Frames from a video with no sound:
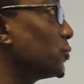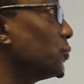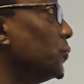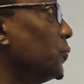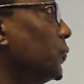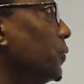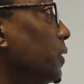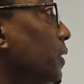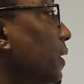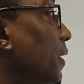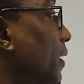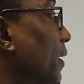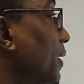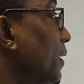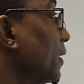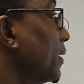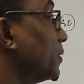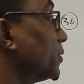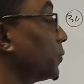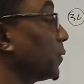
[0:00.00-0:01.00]
too,
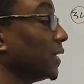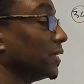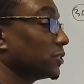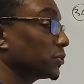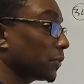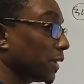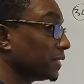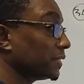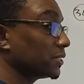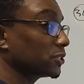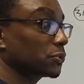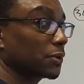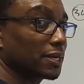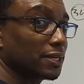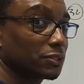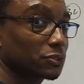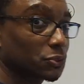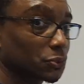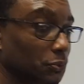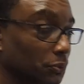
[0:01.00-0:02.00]
in
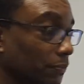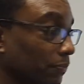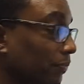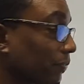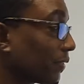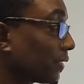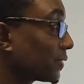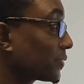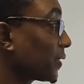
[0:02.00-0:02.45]
2022.